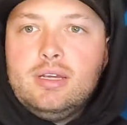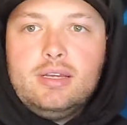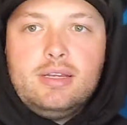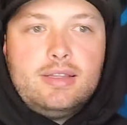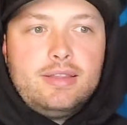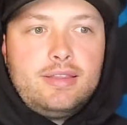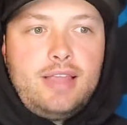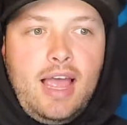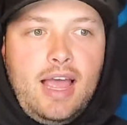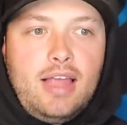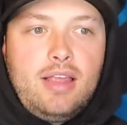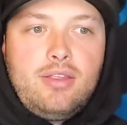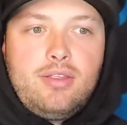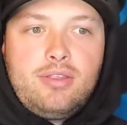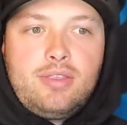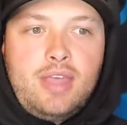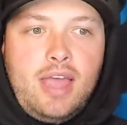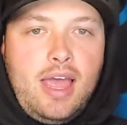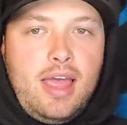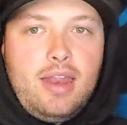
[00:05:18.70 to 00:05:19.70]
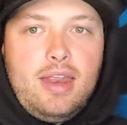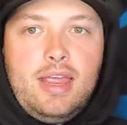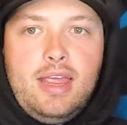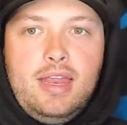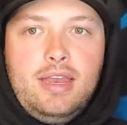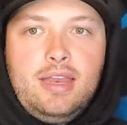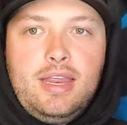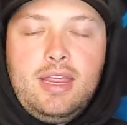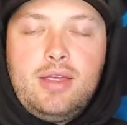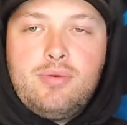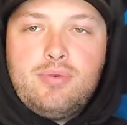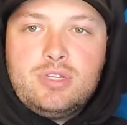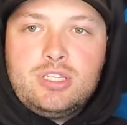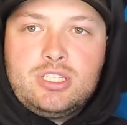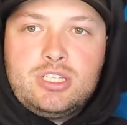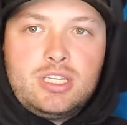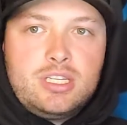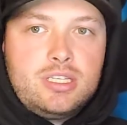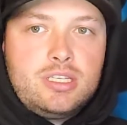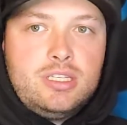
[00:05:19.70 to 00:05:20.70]
that that ending was
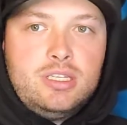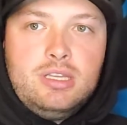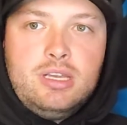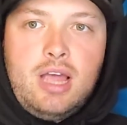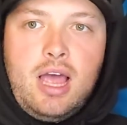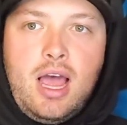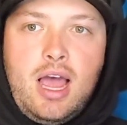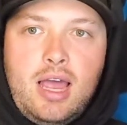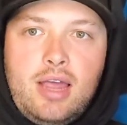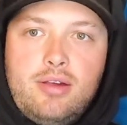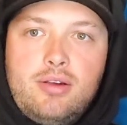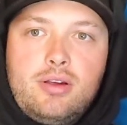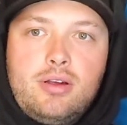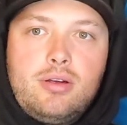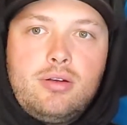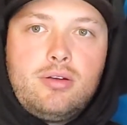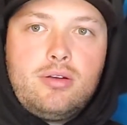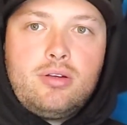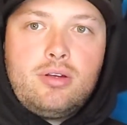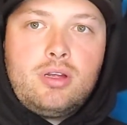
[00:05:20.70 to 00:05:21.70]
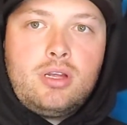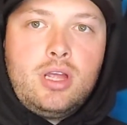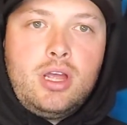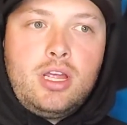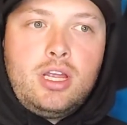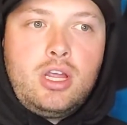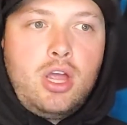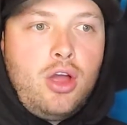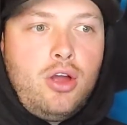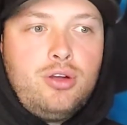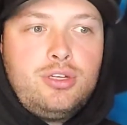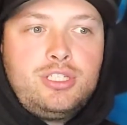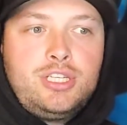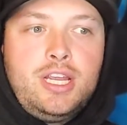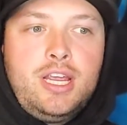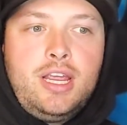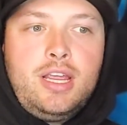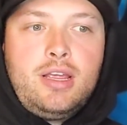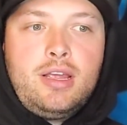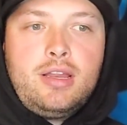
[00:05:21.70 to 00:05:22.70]
just not good
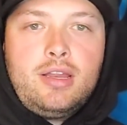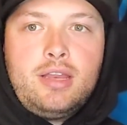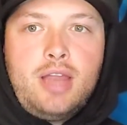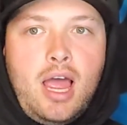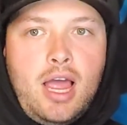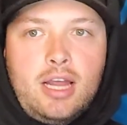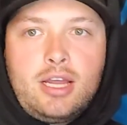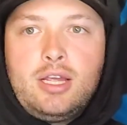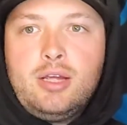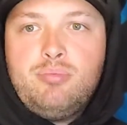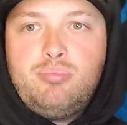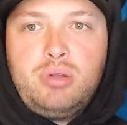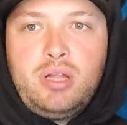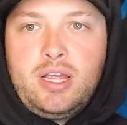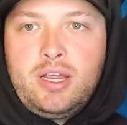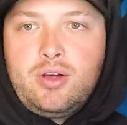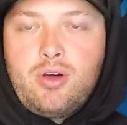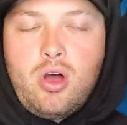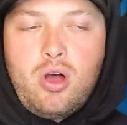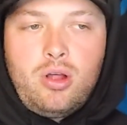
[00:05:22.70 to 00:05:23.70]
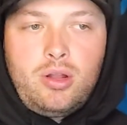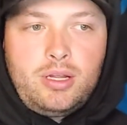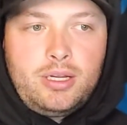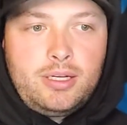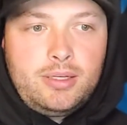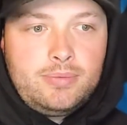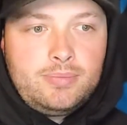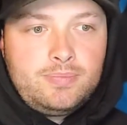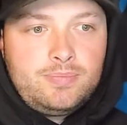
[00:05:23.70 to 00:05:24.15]
coaching, not good play calling.